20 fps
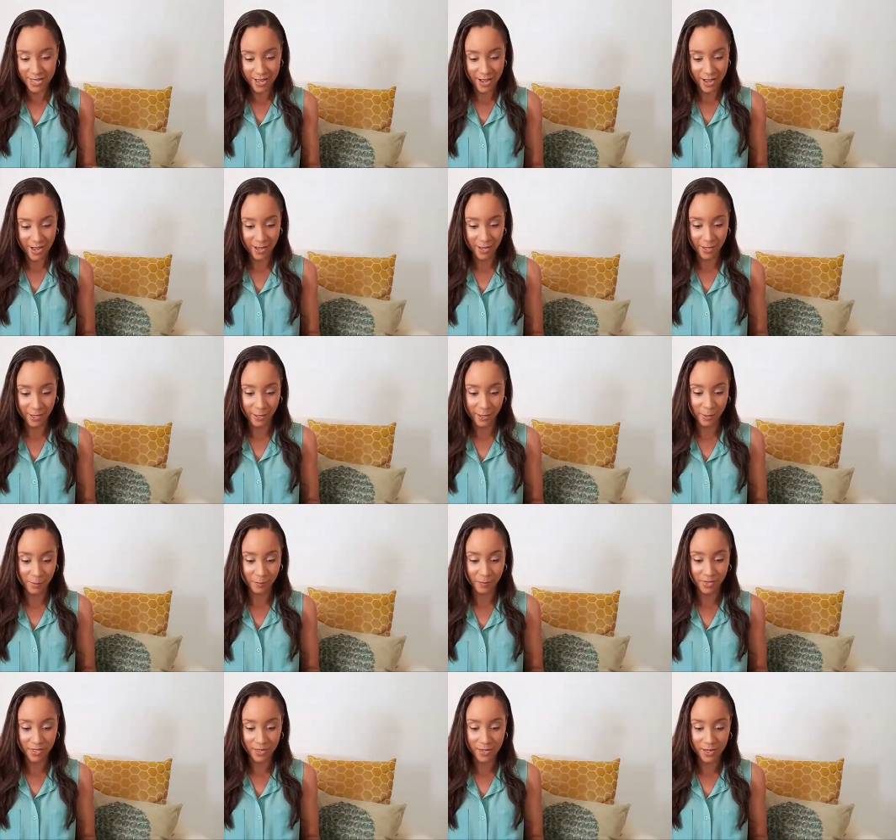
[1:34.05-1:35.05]

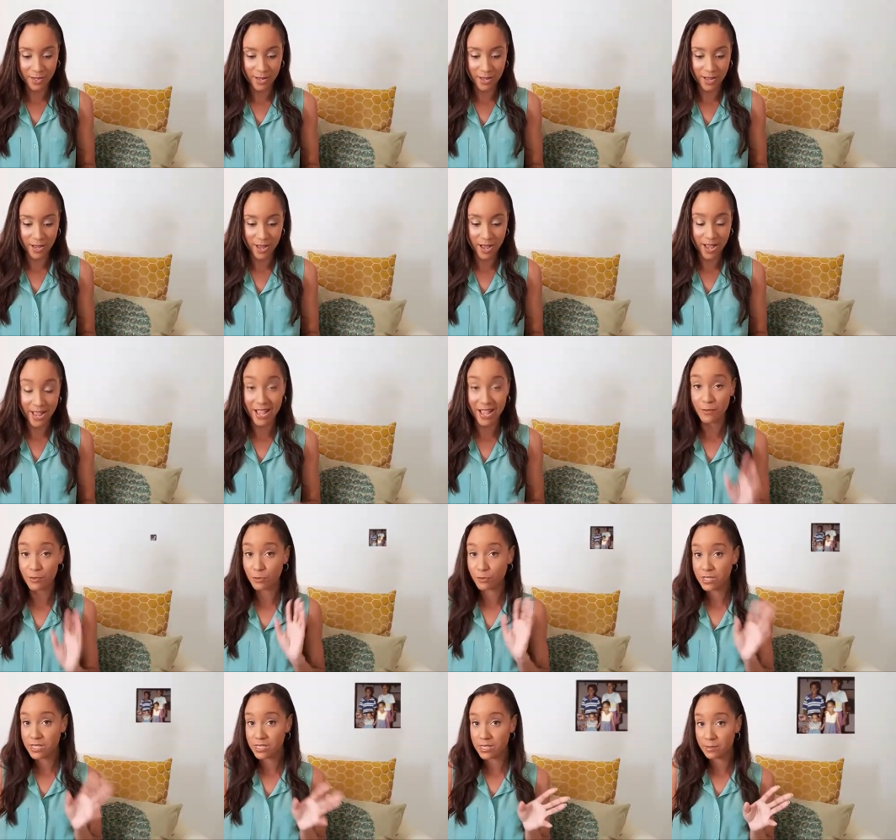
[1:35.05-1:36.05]
Um, I have
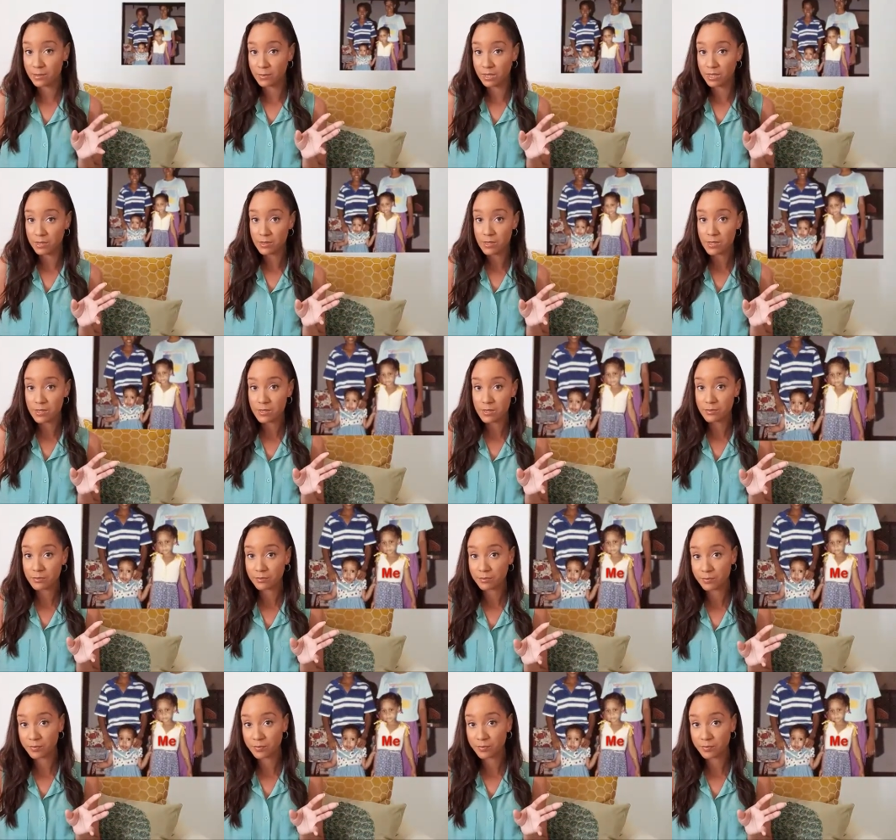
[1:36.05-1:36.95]
three siblings,